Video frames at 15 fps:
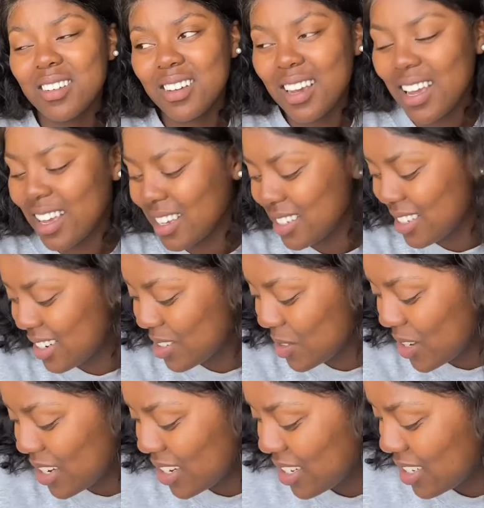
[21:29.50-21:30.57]
I guess it is what
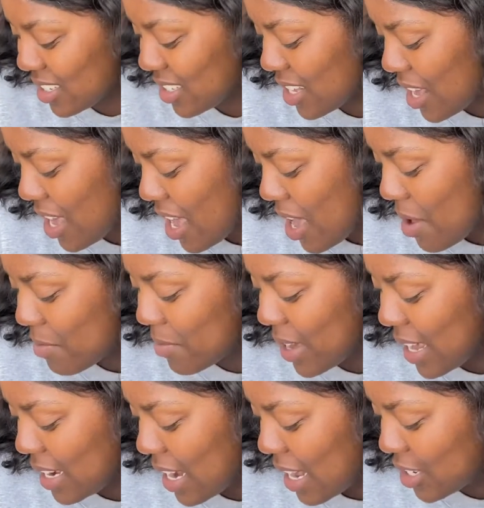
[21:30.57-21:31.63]
it is.
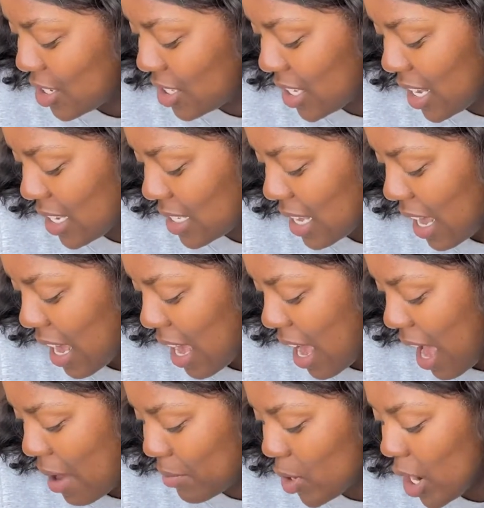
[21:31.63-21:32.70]
But I just guess
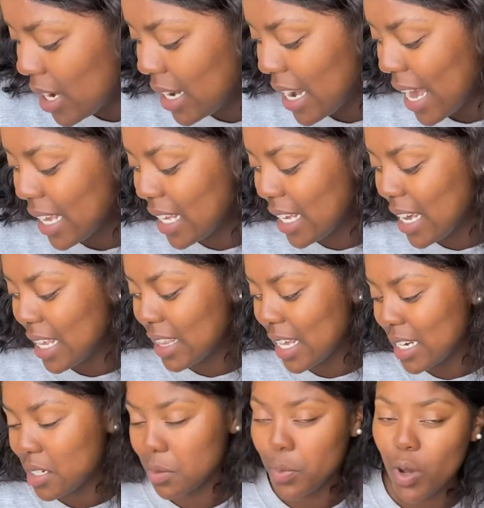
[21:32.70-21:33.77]
I'm not lucky at
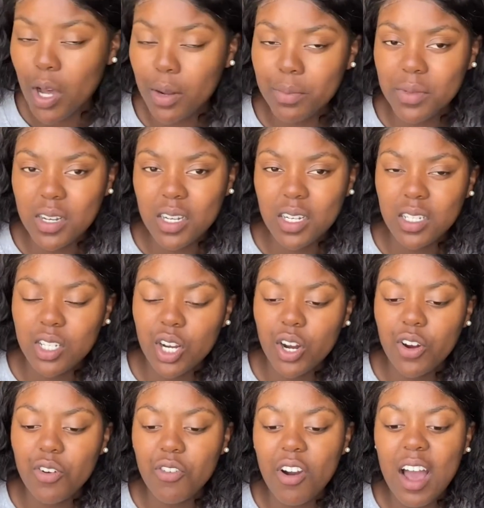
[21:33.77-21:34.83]
that department.
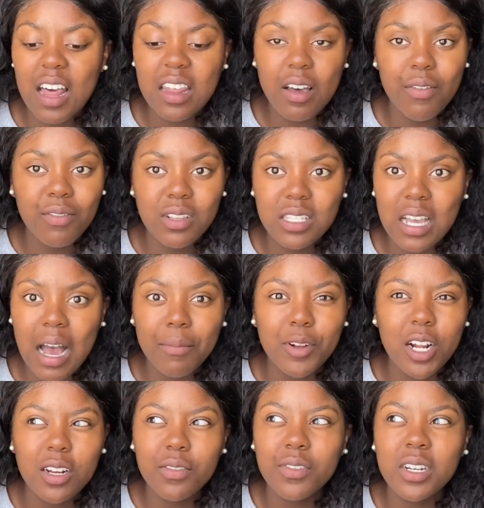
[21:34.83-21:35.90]
Rather, I'm
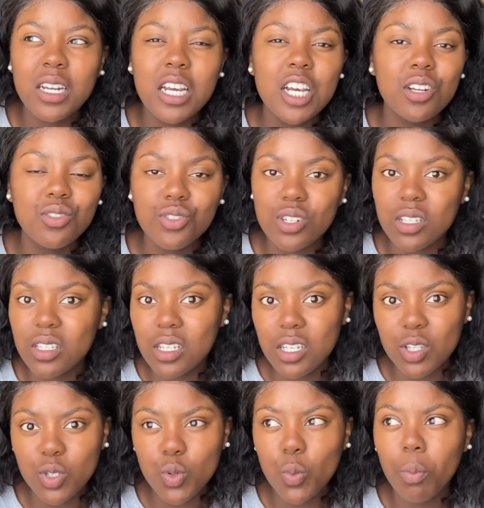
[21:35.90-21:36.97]
not even interested
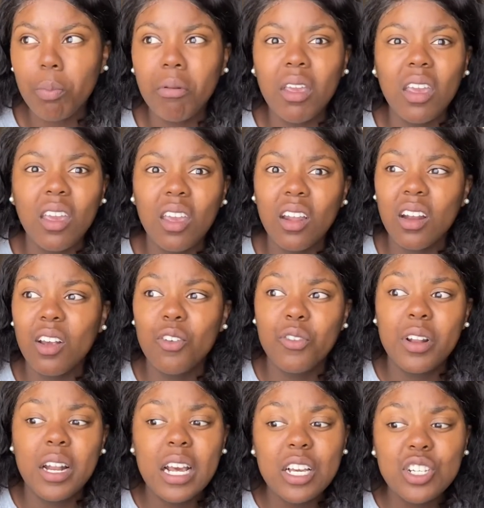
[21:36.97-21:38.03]
to be in a
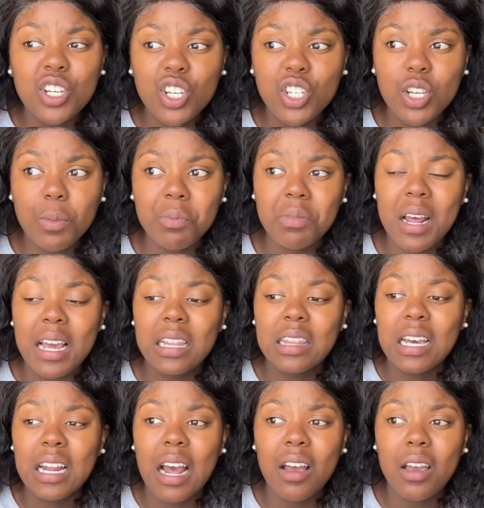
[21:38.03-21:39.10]
relationship like
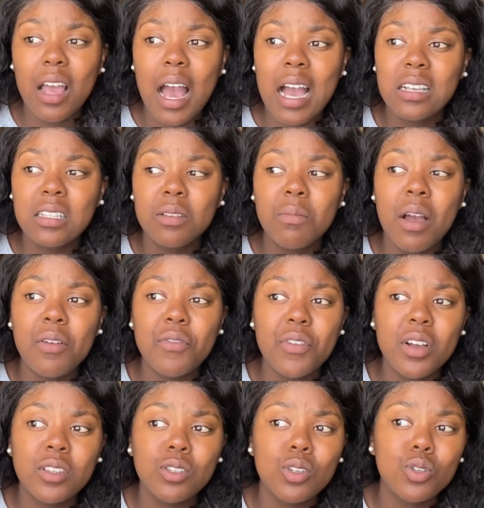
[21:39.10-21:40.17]
that. I see my
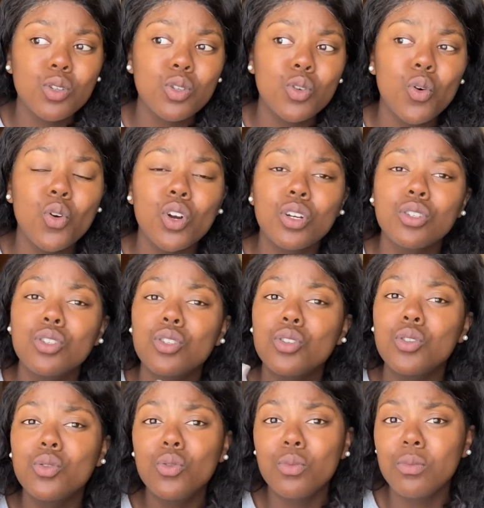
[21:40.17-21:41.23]
friends so
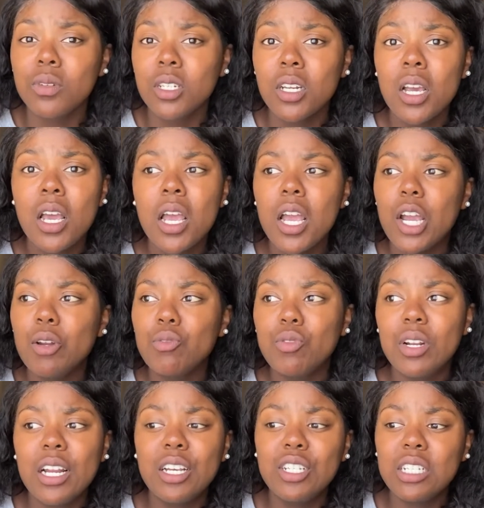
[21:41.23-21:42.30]
consumed in
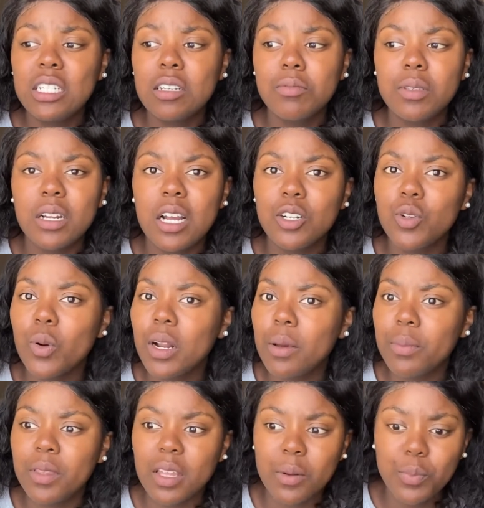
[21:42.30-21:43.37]
relationships, and I don't want to
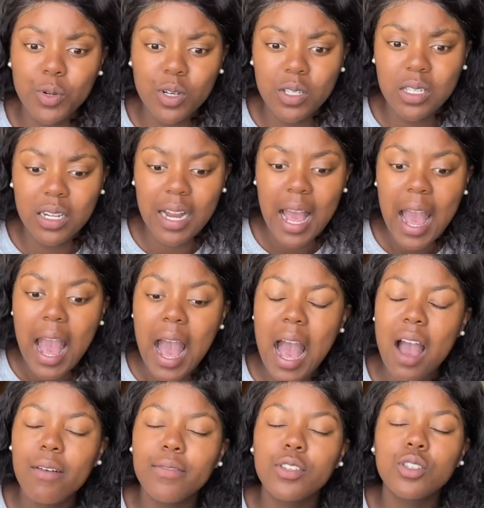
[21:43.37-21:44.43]
be that person. I
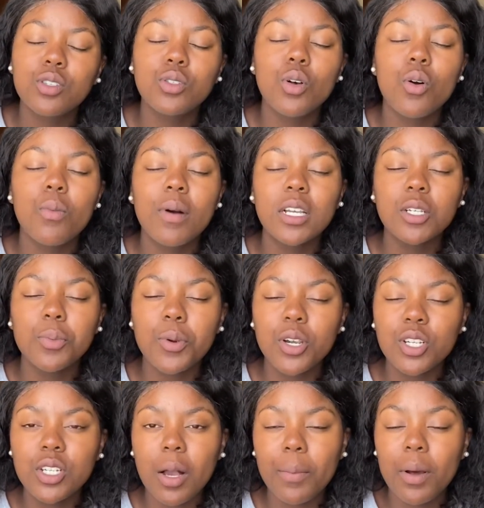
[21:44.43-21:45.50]
have so much
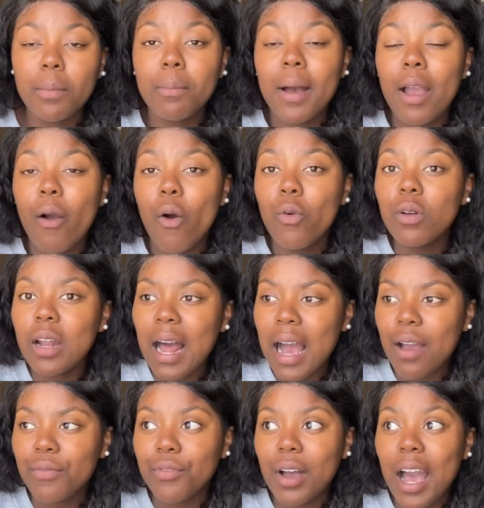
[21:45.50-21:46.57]
pressure about my own
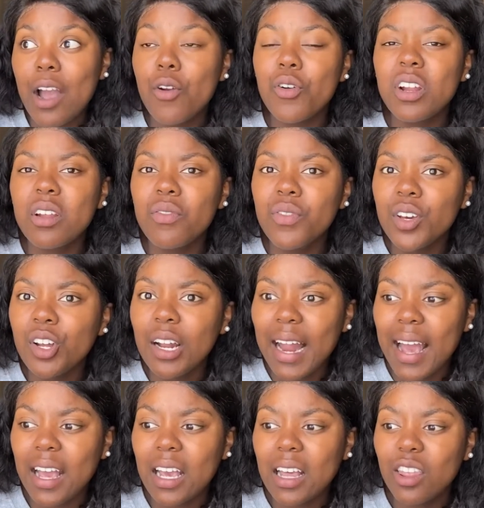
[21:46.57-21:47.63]
life. I already feel
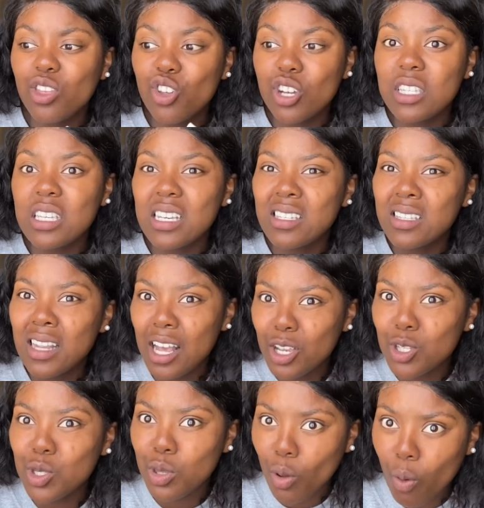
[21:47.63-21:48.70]
like 30 is
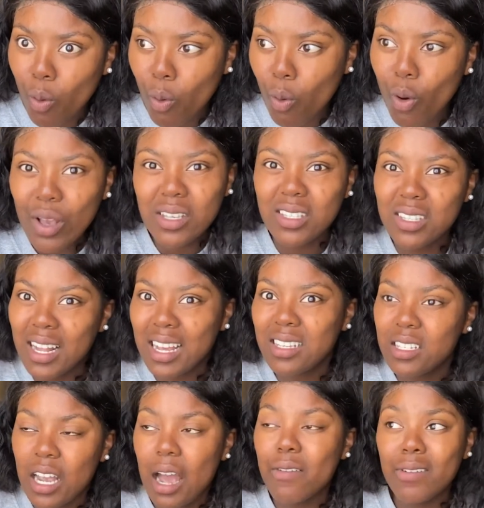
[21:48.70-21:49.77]
next door, or is next
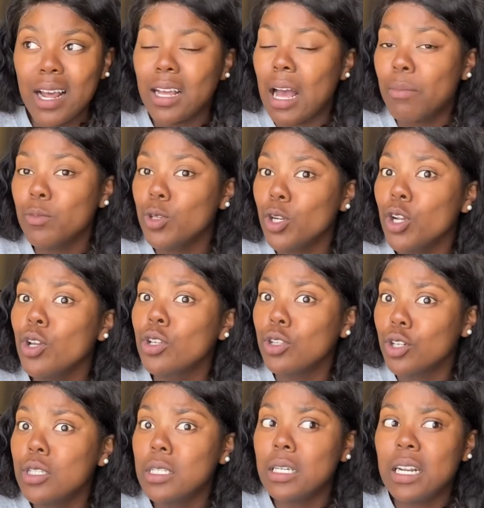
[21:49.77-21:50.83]
year. I feel like I'm turning
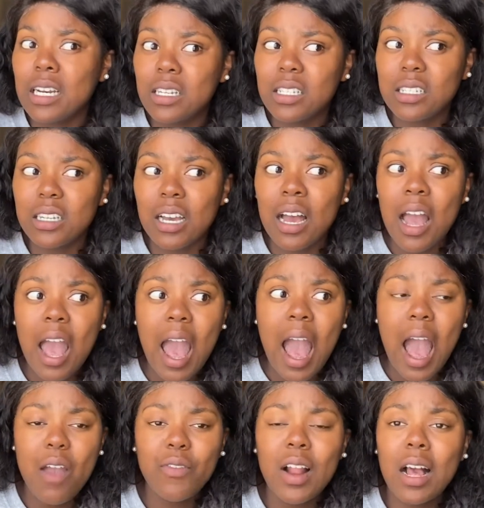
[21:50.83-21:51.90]
30 next year.
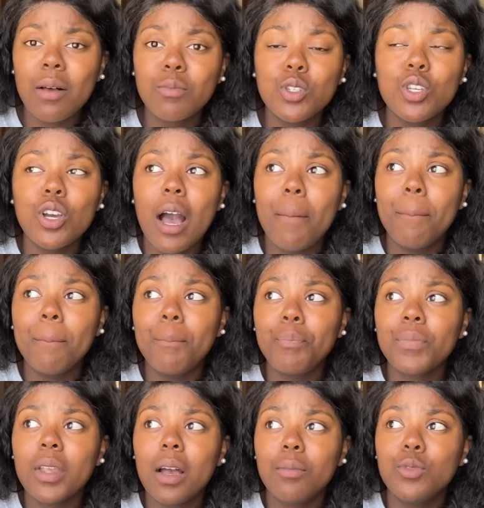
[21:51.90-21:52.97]
I feel like
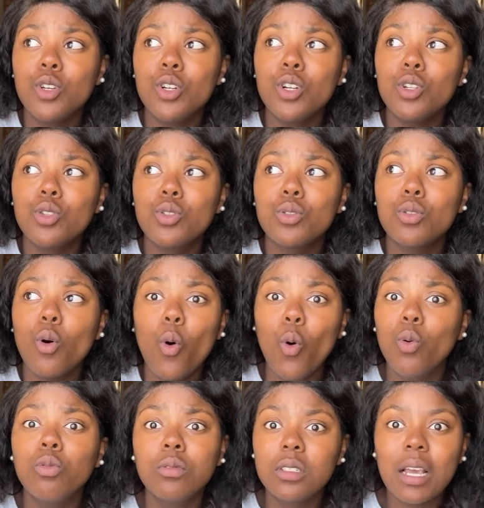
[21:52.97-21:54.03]
I'm turning
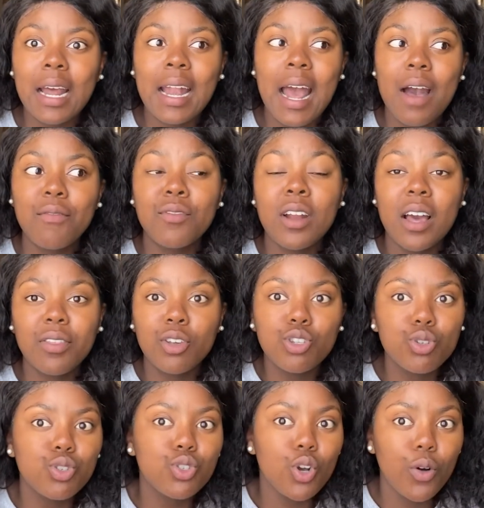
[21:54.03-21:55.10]
old, and I have nothing
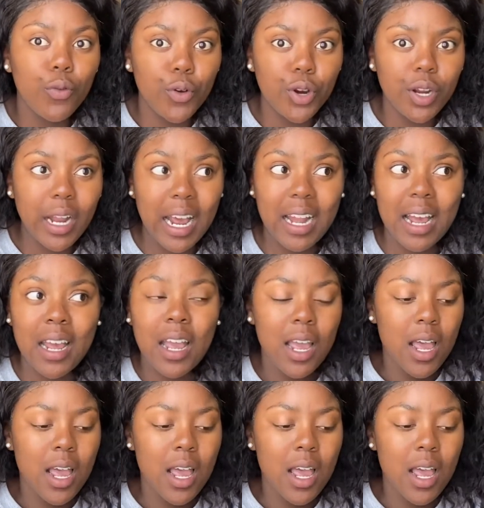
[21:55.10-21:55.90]
to show for it. And I